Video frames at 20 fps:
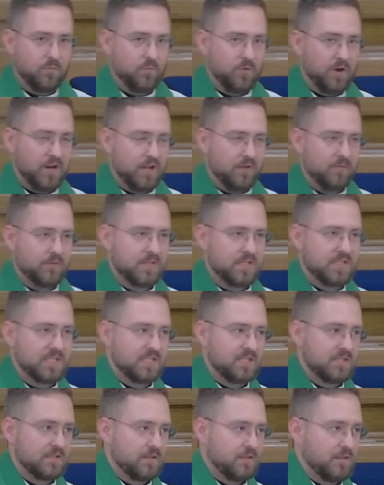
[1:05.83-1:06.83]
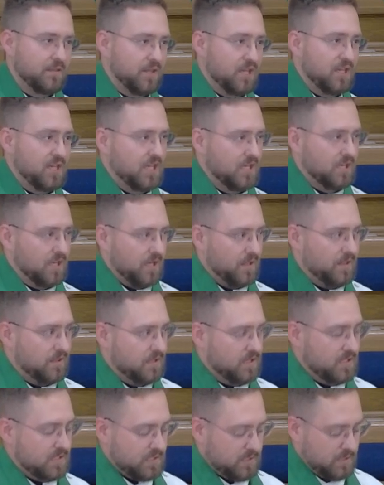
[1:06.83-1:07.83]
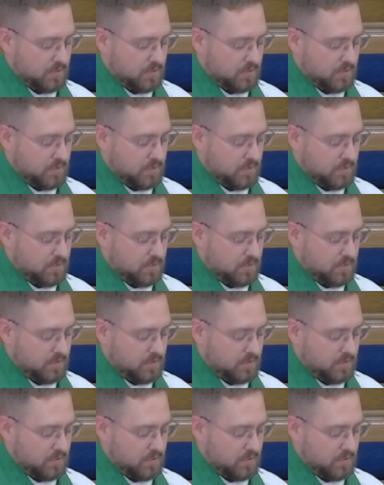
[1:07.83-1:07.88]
when I was thinking on this